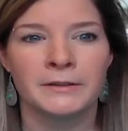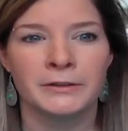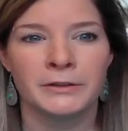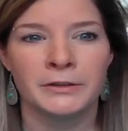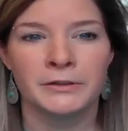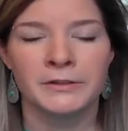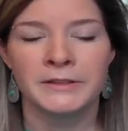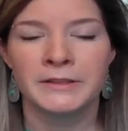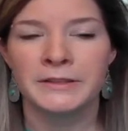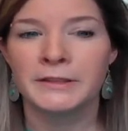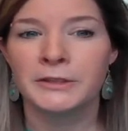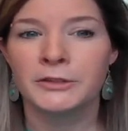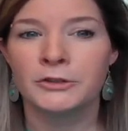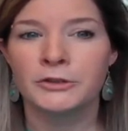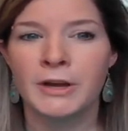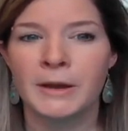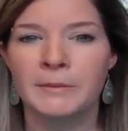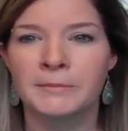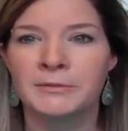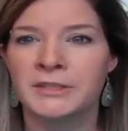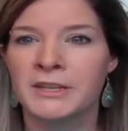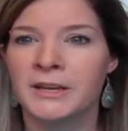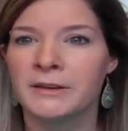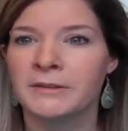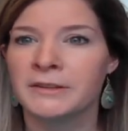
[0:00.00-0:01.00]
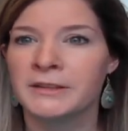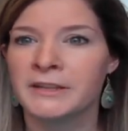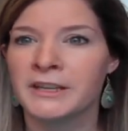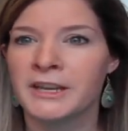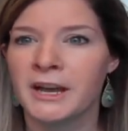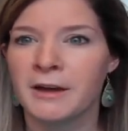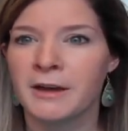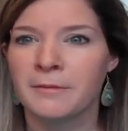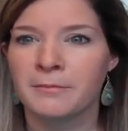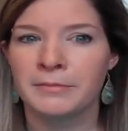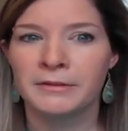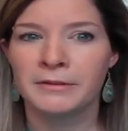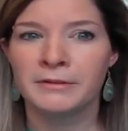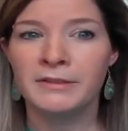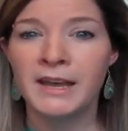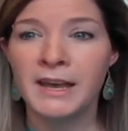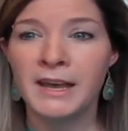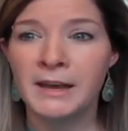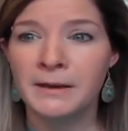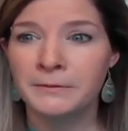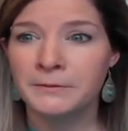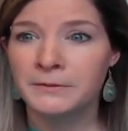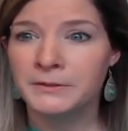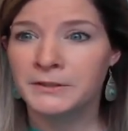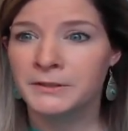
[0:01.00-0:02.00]
using the drop down in the upper
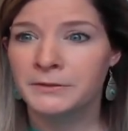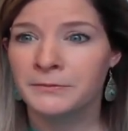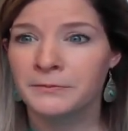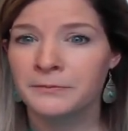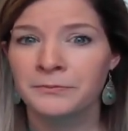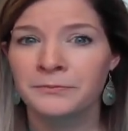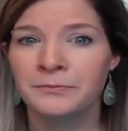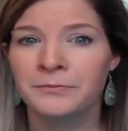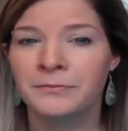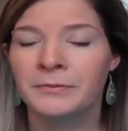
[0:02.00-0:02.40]
left.